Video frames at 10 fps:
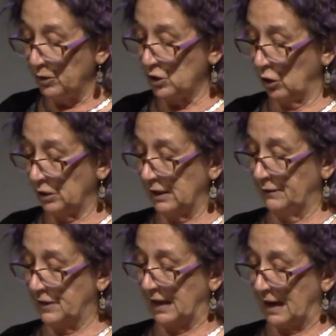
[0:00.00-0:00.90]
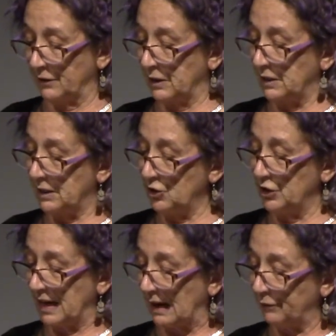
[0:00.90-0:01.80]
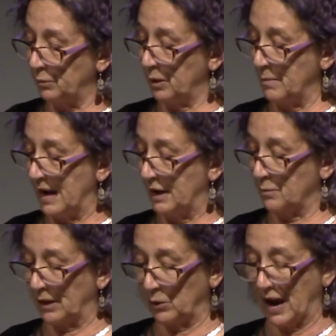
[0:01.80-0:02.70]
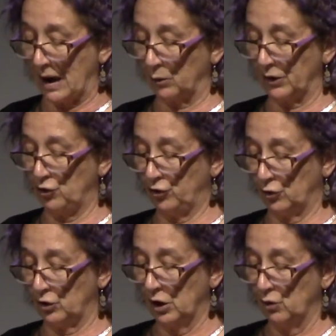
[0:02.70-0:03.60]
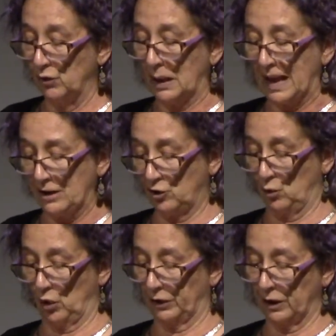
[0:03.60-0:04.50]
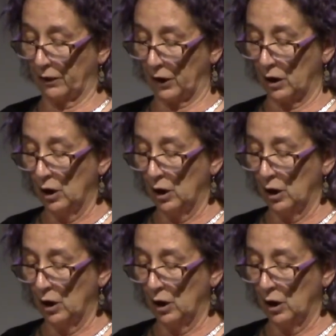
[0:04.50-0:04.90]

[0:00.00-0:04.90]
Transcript: are to live together, decisions have to be made about how they should relate to one another,